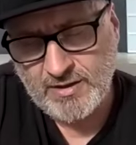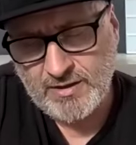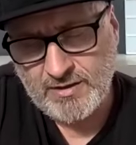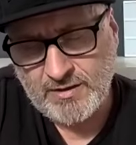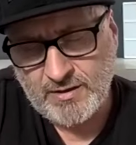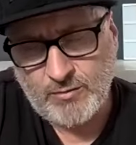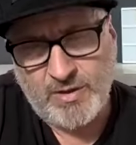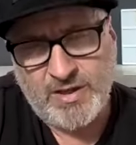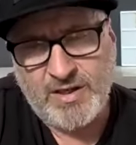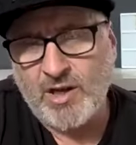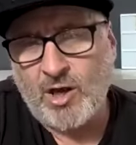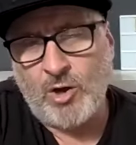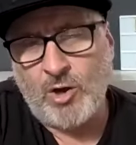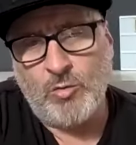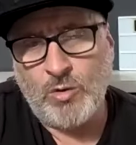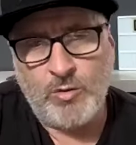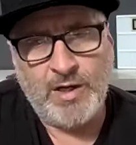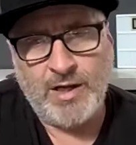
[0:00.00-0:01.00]
that we know
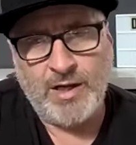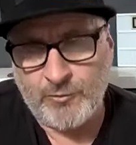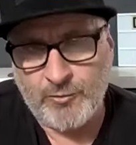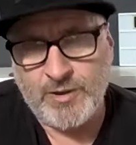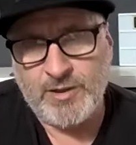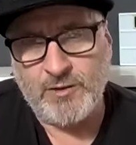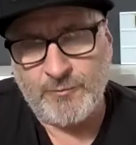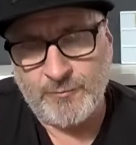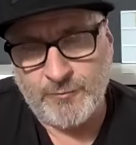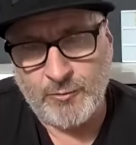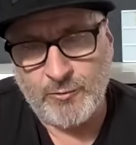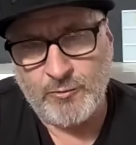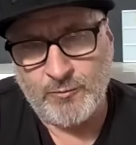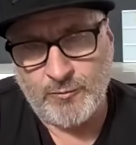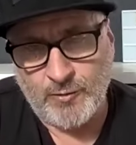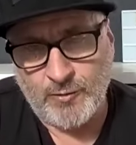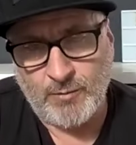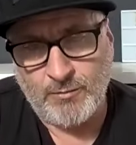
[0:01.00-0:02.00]
we'll never eat the fruit
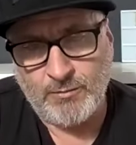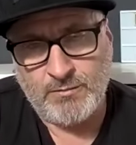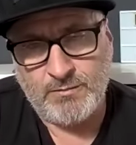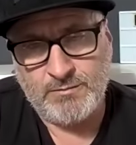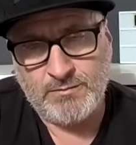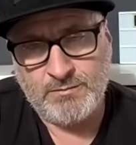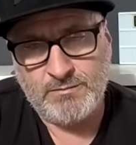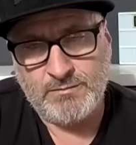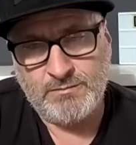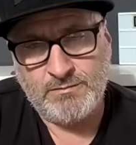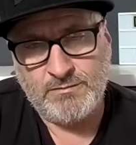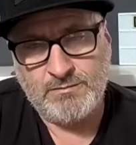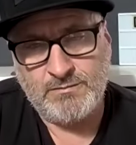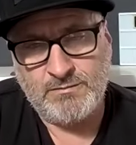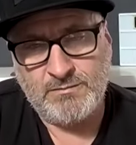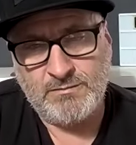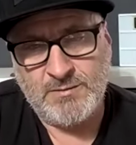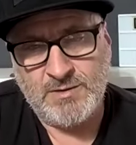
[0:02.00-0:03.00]
from.
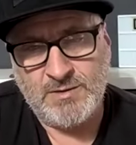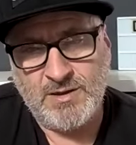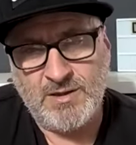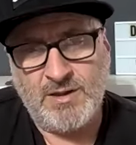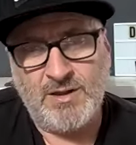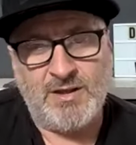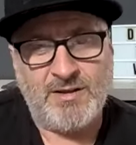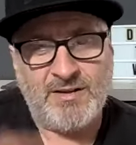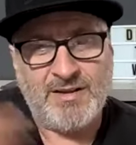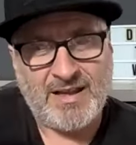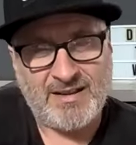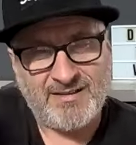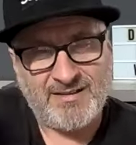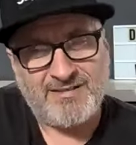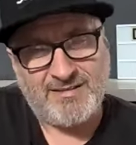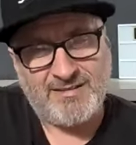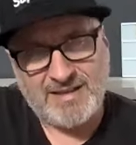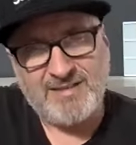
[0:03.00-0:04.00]

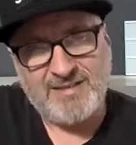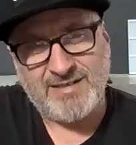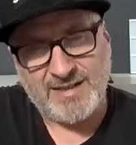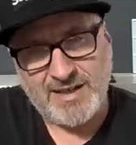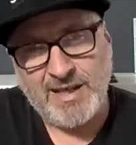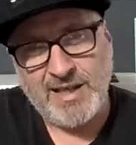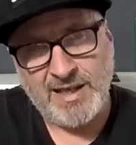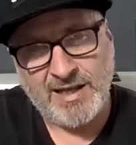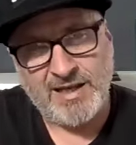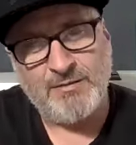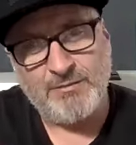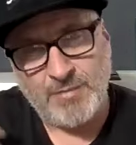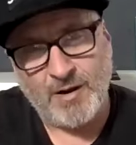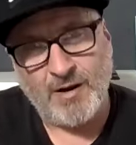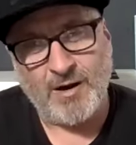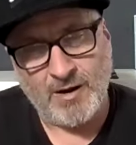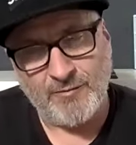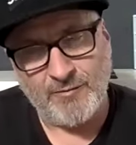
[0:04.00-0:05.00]
That's the king
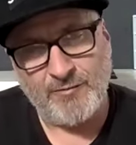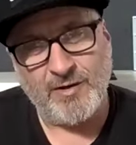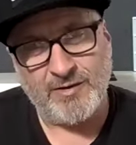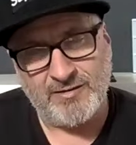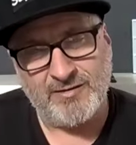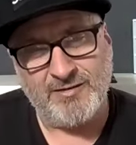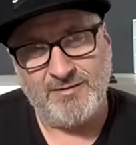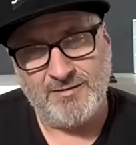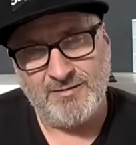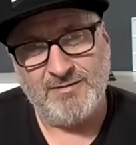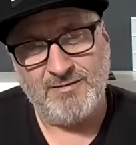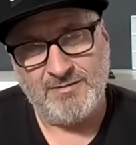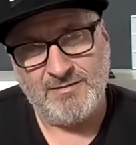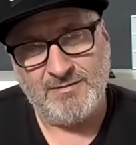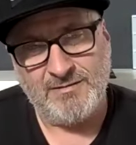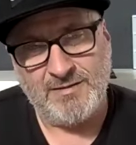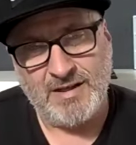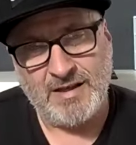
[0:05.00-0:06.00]
part of us.
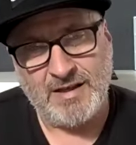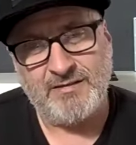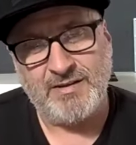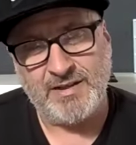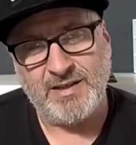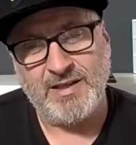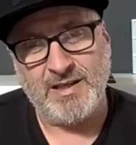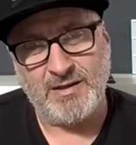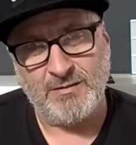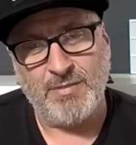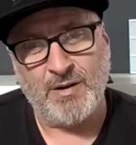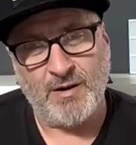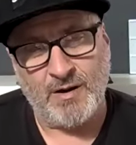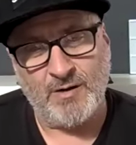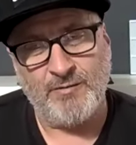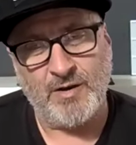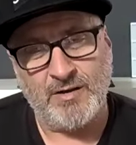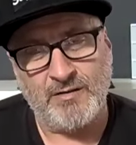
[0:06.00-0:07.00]
That's the king
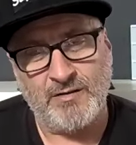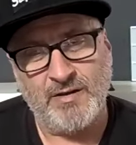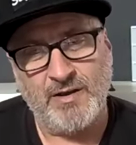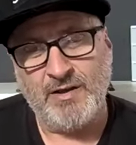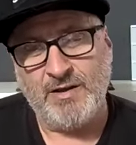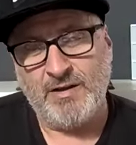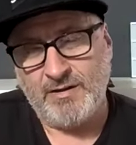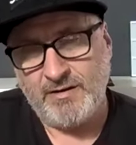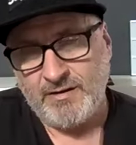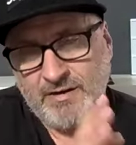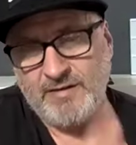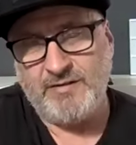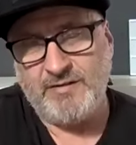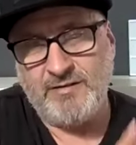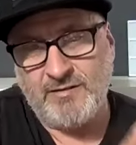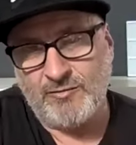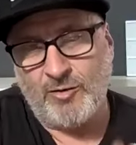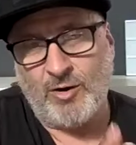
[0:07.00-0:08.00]
part of us. This
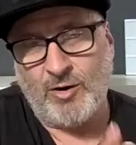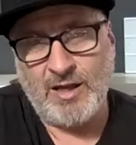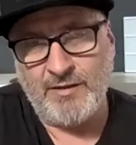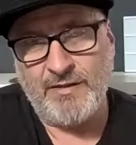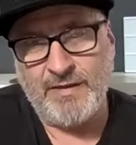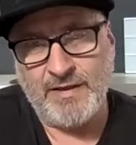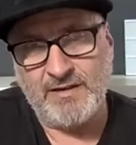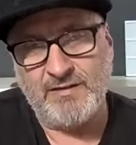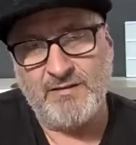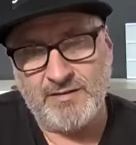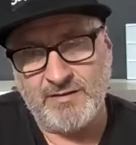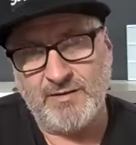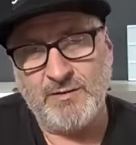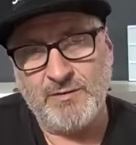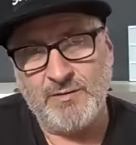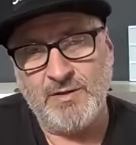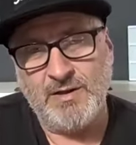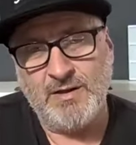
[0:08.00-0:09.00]
is the right thing to do.
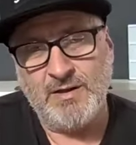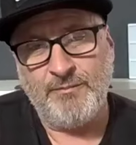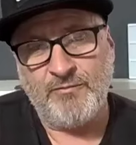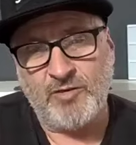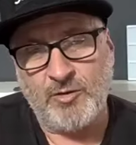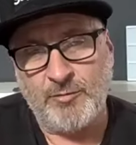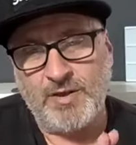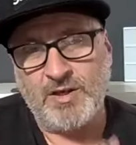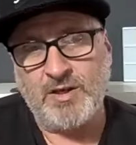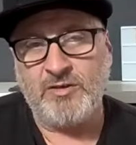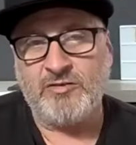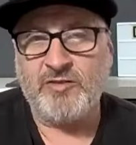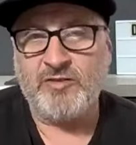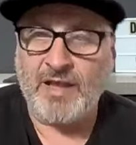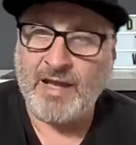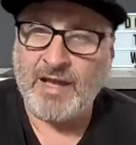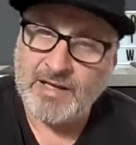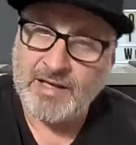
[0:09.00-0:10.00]
So because of
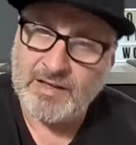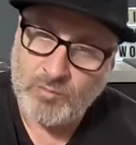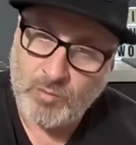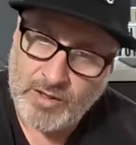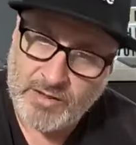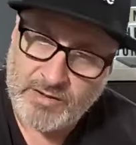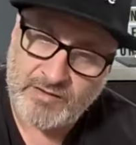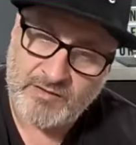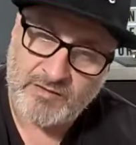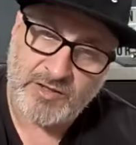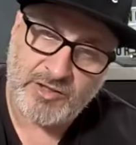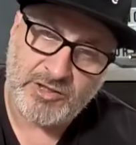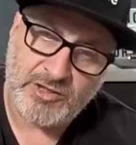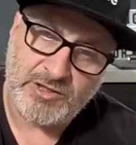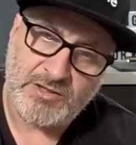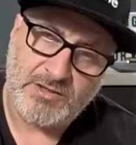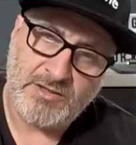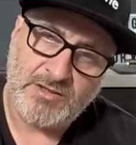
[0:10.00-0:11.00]
that, it's where
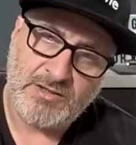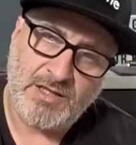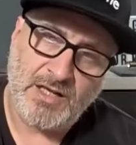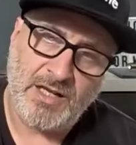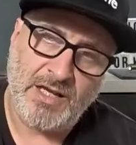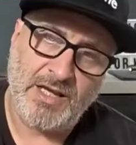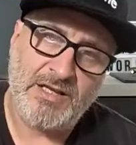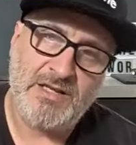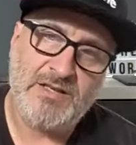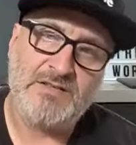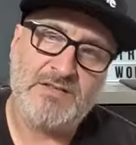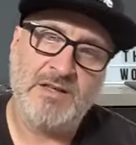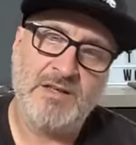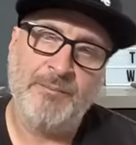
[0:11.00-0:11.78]
decision lays.